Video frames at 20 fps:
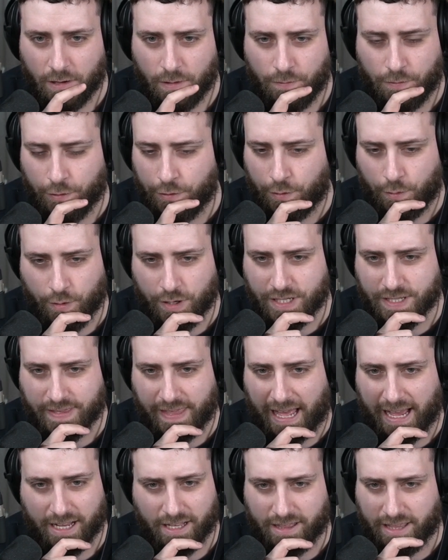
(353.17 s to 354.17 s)
Thunderous
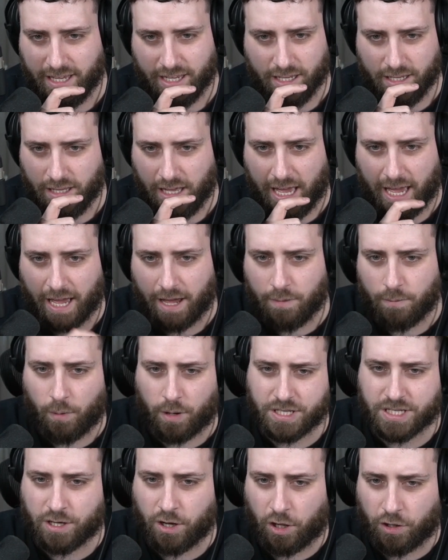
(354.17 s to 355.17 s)
Fang thing.
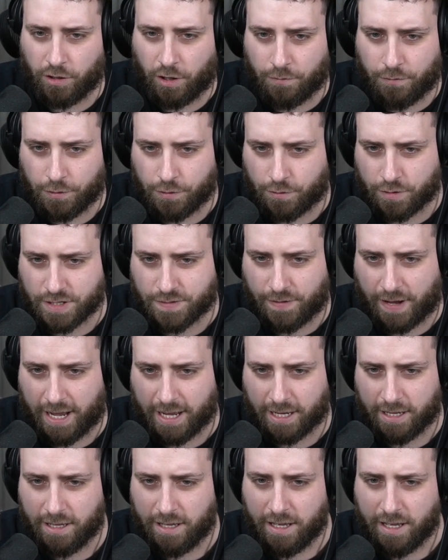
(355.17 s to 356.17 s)
What's it called? Not Thunderous
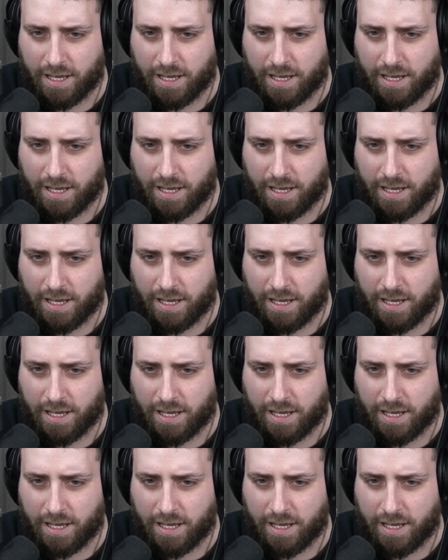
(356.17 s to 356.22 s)
Fang.